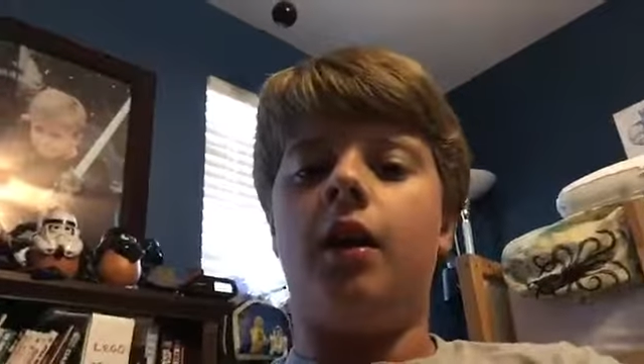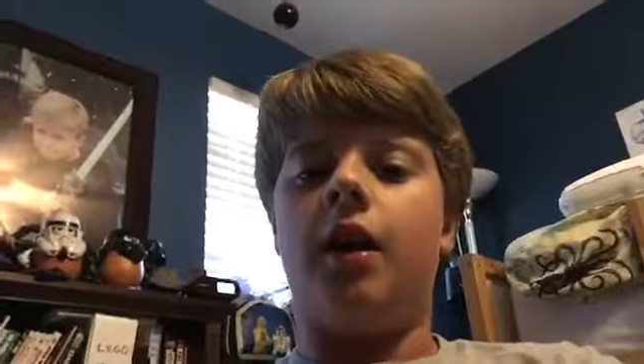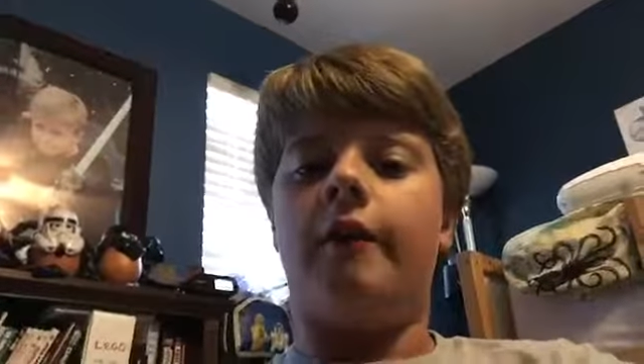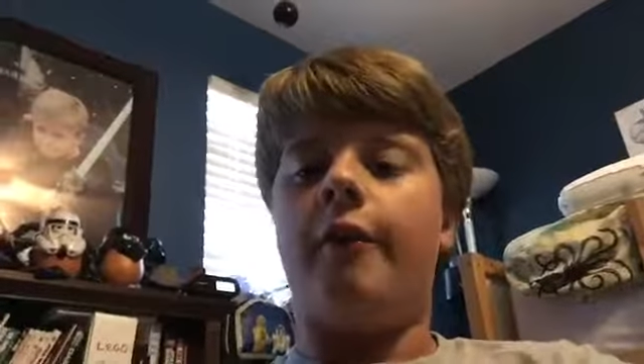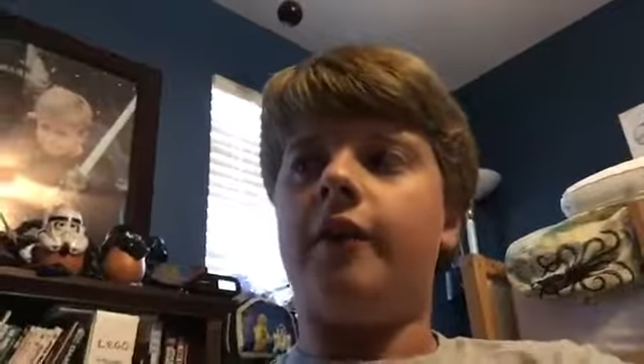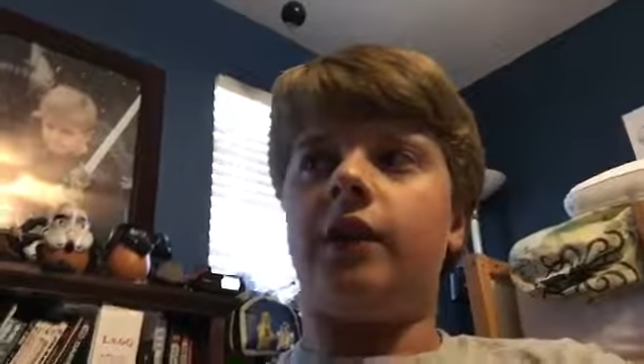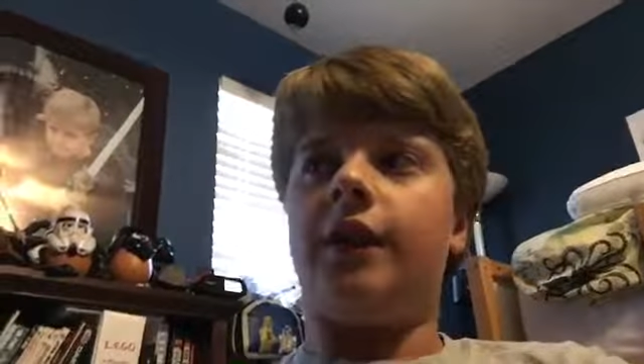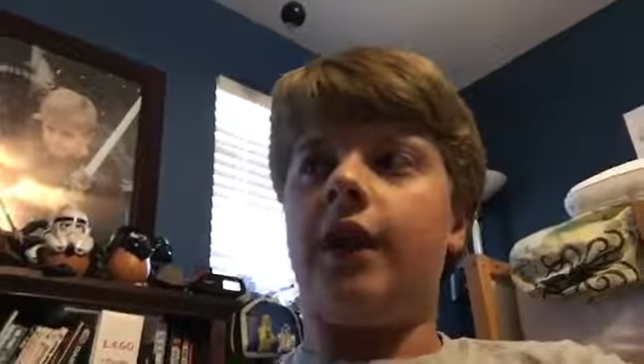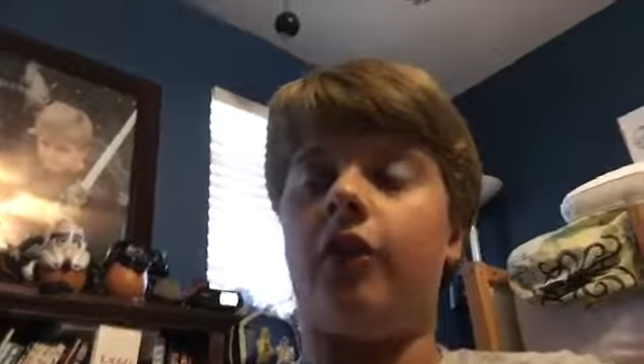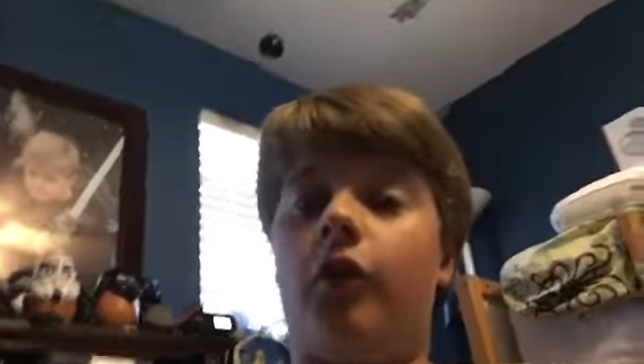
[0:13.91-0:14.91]
and everything like
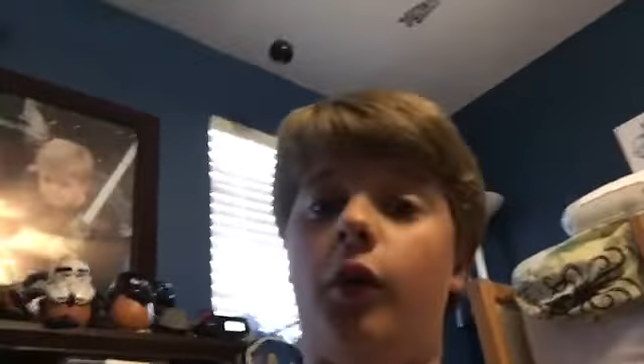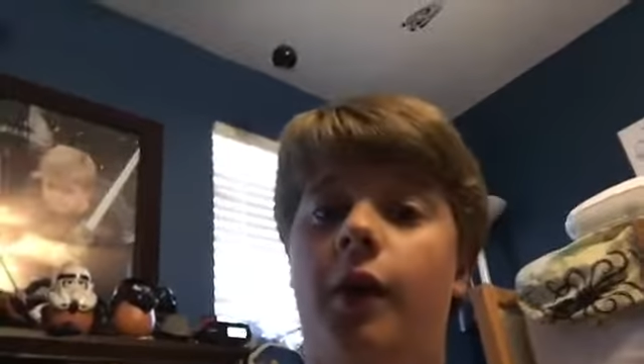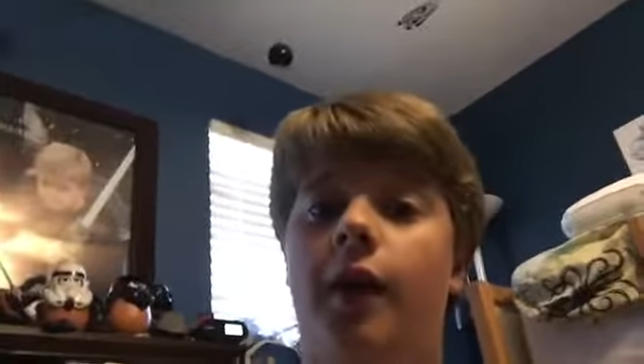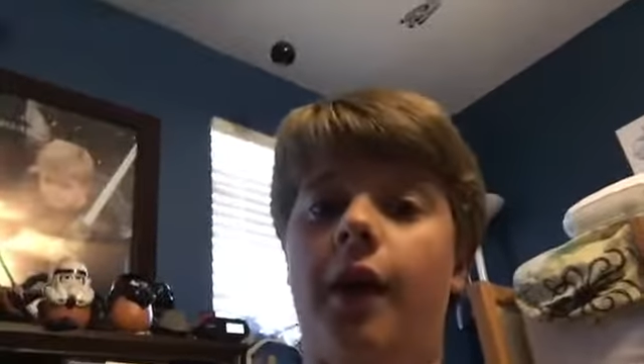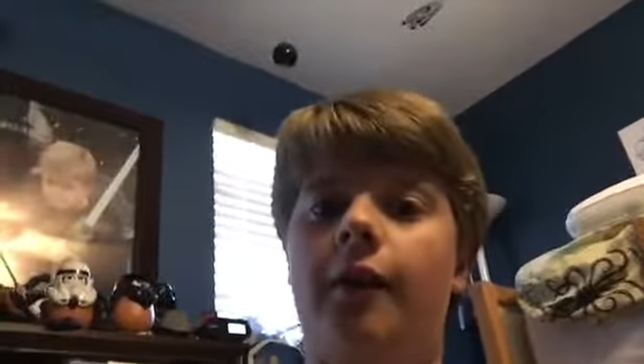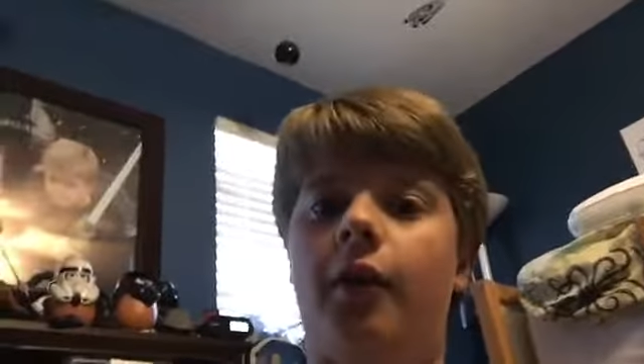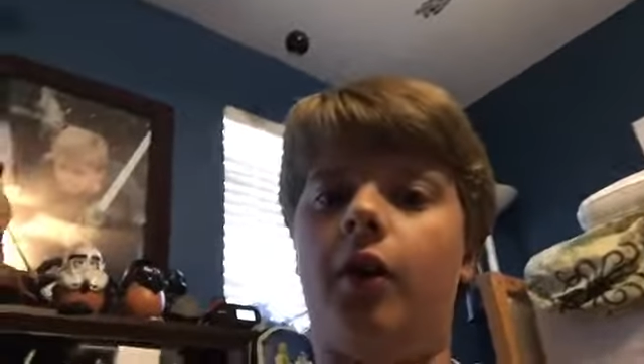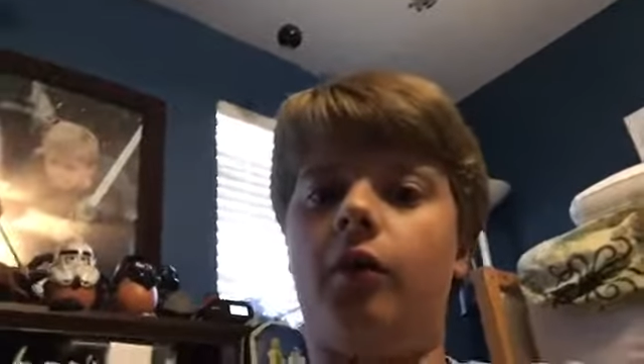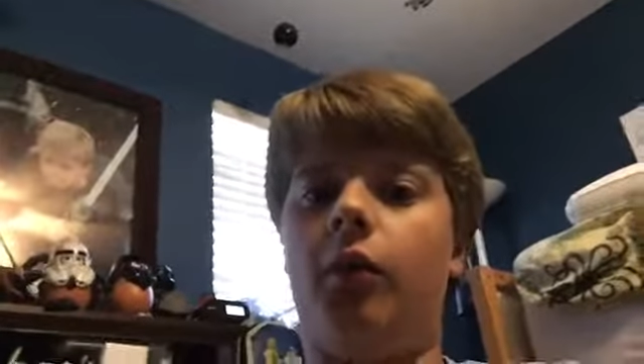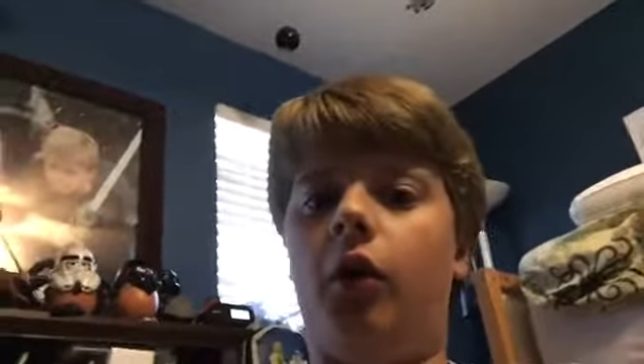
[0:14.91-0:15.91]
that so I
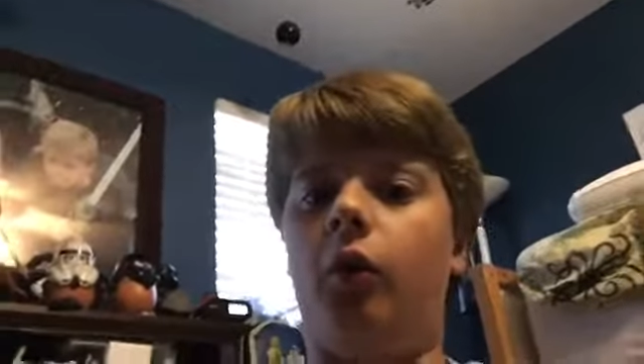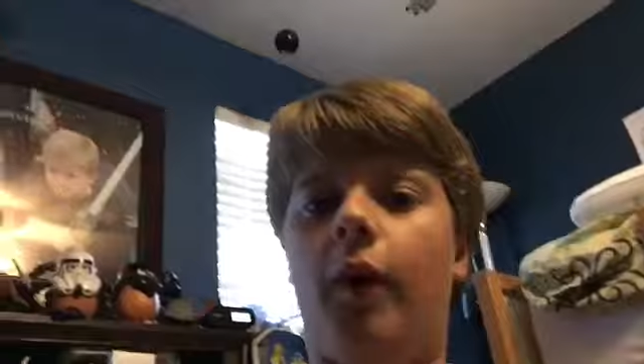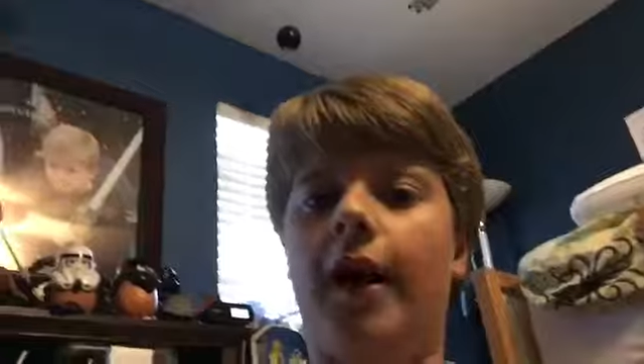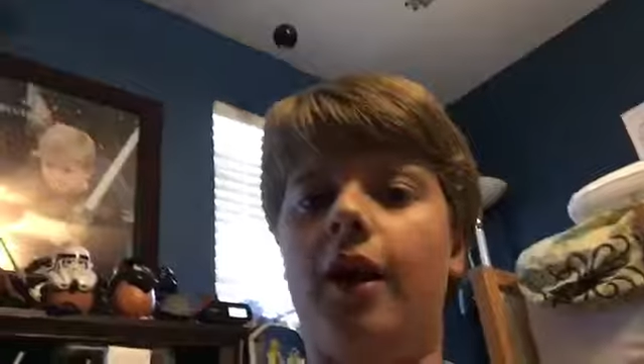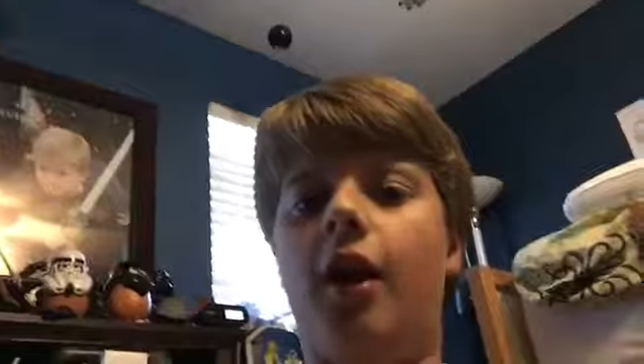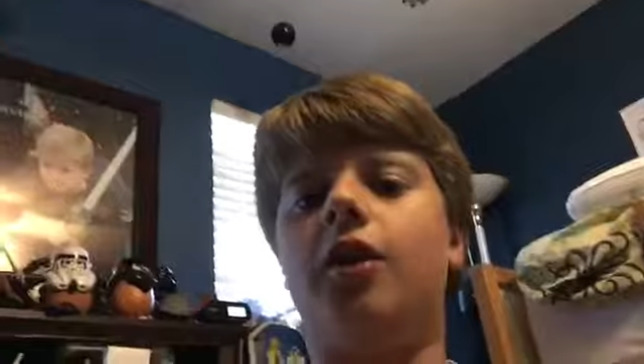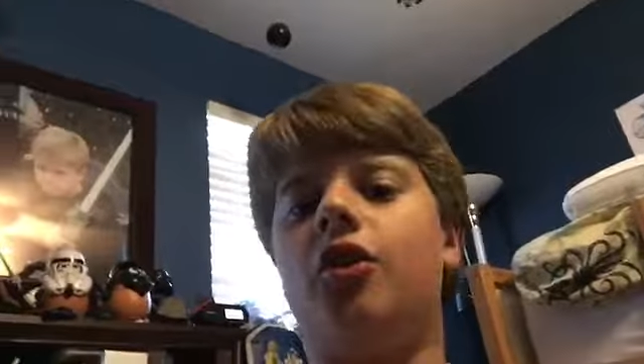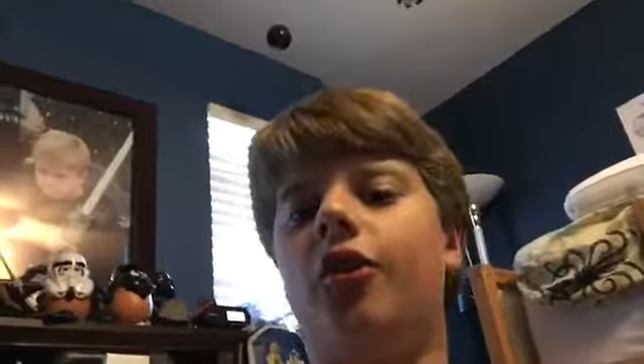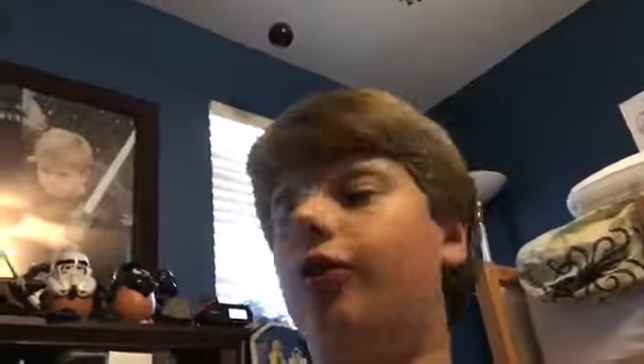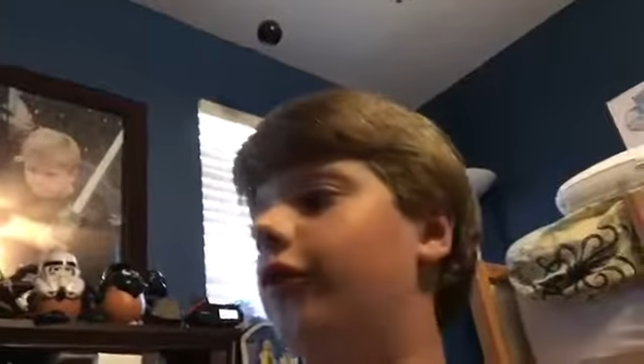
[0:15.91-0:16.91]
thought well why not
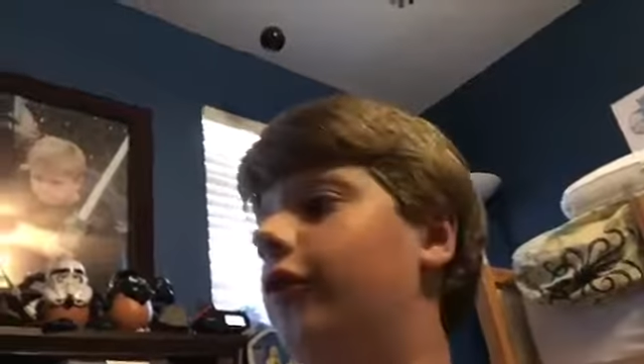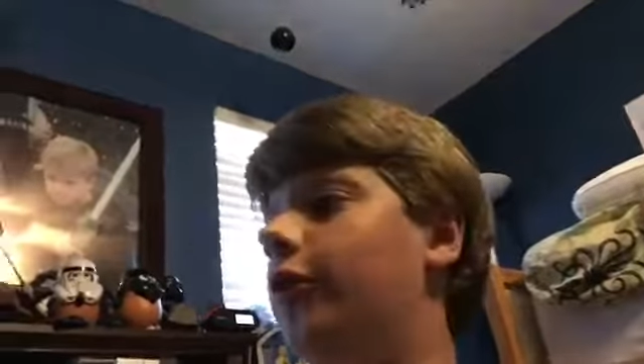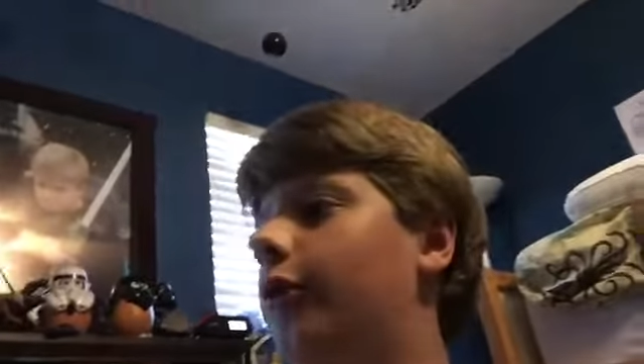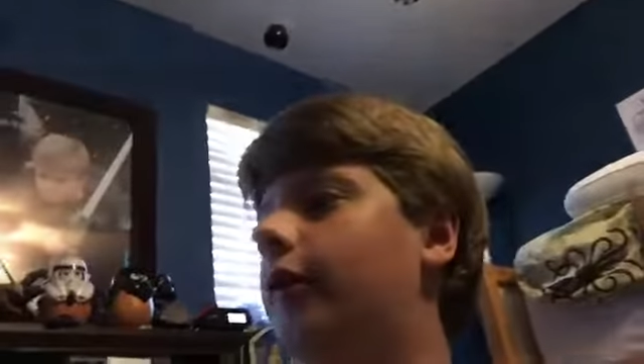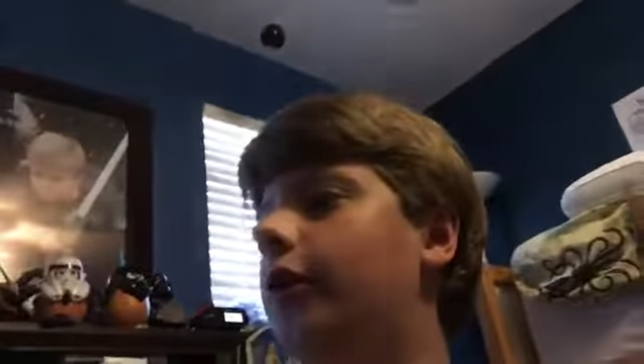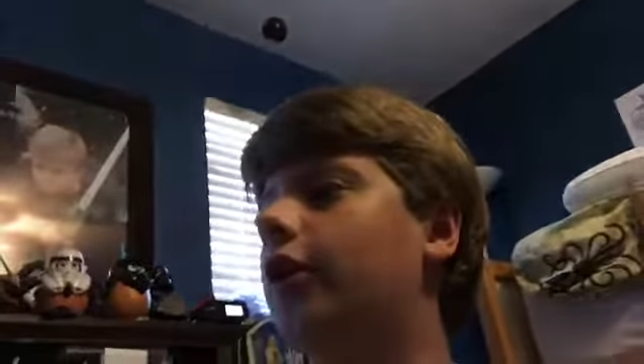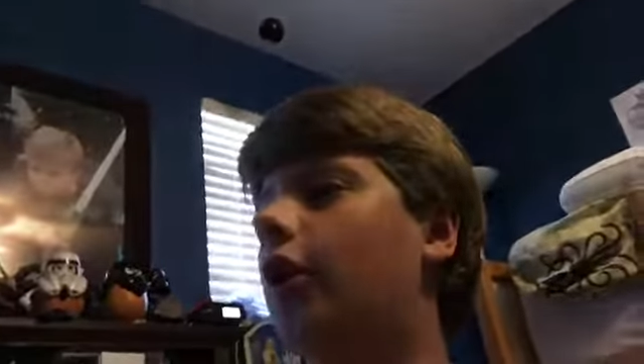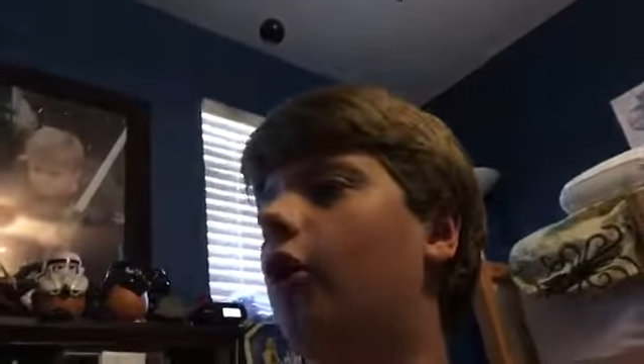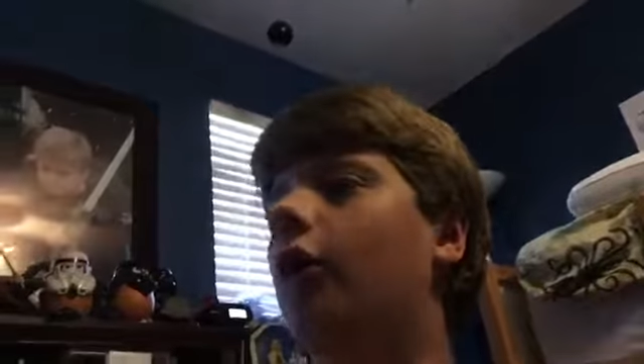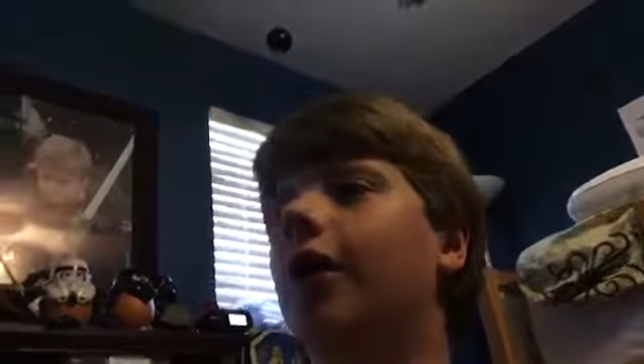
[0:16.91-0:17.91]
just do a
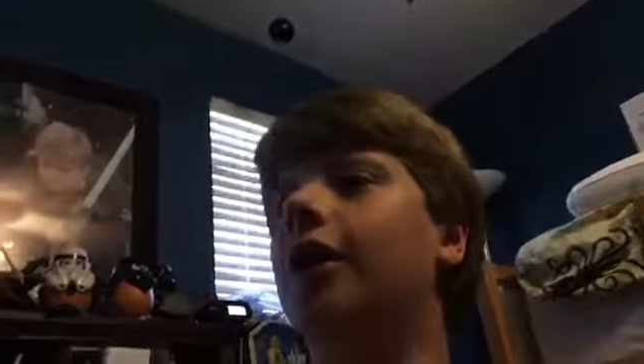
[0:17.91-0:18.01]
video